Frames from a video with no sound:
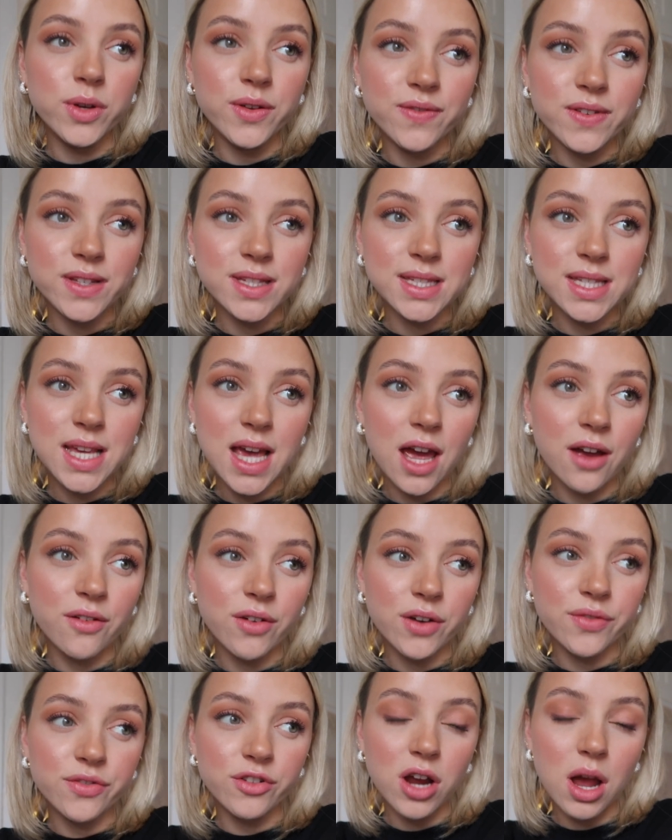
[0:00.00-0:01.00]
with
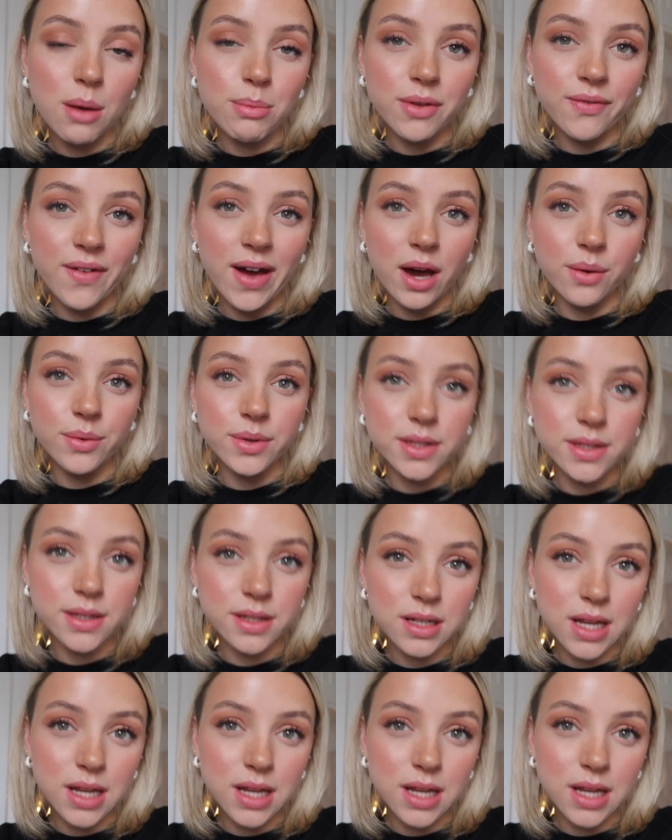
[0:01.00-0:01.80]
Sarah for a couple of hours,